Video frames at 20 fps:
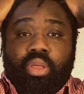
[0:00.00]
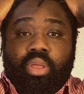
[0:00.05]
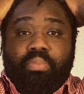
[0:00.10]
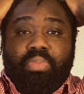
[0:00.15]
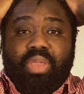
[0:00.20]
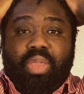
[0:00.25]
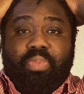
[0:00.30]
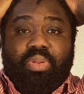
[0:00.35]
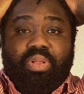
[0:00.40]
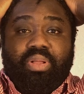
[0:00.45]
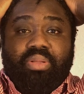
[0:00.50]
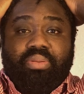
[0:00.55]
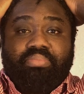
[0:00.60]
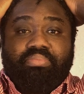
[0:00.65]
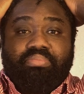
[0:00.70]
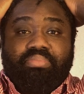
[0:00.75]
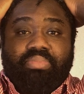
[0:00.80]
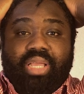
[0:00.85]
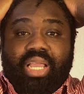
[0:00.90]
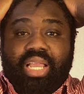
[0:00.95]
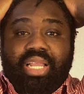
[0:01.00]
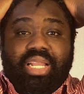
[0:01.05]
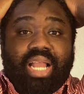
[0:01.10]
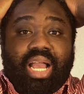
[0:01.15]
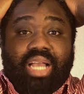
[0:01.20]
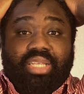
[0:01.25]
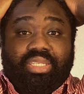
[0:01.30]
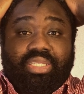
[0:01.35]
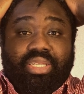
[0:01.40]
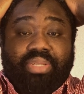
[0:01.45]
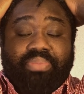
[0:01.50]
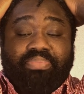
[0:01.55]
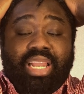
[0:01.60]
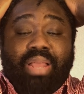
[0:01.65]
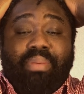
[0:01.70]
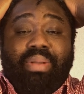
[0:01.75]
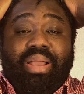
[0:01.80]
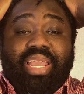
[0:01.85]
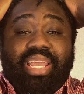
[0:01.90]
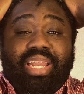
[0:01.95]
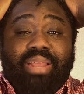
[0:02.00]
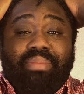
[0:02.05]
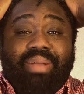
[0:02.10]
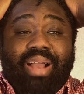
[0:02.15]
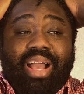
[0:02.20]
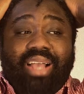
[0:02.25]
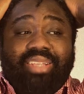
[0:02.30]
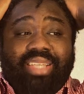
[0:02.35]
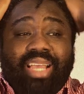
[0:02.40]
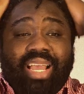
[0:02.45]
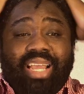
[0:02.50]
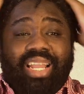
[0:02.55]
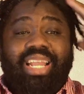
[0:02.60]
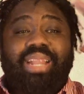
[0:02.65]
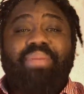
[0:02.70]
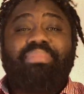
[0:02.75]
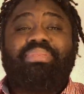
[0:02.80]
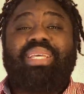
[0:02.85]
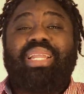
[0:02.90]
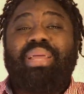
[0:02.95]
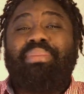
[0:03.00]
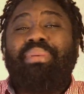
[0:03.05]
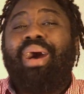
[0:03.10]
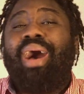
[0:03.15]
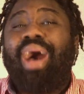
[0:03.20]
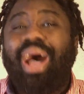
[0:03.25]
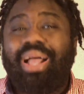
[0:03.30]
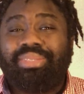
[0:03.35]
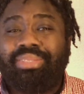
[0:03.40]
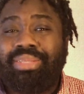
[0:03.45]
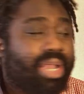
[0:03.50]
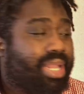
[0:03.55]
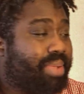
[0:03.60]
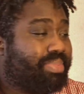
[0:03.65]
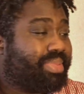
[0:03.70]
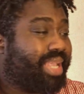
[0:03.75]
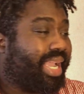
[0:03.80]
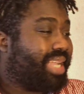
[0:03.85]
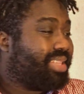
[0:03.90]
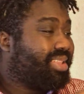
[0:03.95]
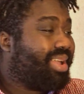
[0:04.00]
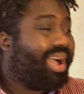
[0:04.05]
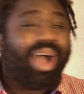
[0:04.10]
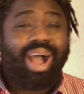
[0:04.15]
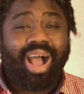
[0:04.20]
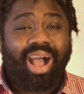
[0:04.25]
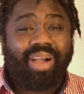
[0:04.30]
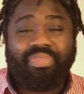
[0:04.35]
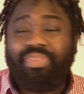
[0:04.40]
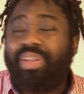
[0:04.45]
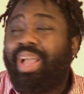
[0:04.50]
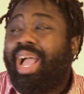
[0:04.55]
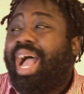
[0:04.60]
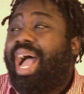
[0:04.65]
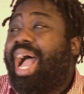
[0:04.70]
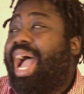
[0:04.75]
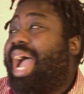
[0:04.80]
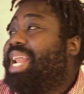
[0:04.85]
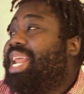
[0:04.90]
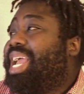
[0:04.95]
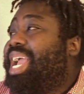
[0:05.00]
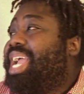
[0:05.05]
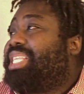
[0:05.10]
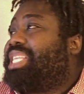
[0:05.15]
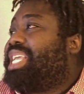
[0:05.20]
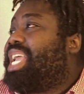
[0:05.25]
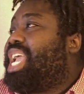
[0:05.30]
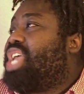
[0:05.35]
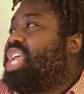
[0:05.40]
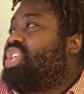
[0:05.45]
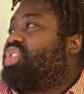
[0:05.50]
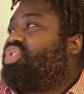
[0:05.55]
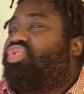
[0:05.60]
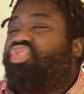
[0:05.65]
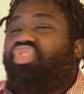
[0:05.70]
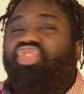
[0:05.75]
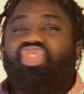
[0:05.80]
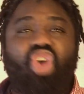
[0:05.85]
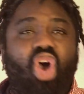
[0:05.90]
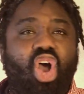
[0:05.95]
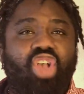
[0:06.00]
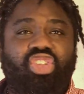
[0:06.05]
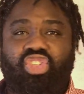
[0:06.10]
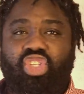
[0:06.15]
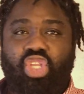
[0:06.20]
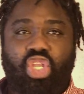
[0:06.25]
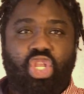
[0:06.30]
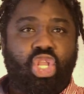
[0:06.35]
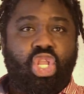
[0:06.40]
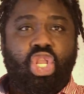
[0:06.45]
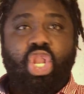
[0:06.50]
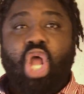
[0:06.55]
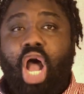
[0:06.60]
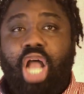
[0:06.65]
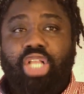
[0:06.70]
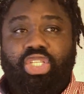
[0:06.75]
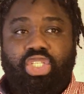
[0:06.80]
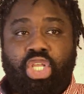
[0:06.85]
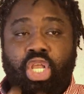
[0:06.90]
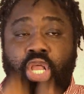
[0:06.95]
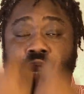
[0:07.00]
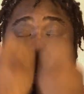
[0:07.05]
People, it's nasty. They might eat the mask, then them send them hot, them take it off, and it is just not.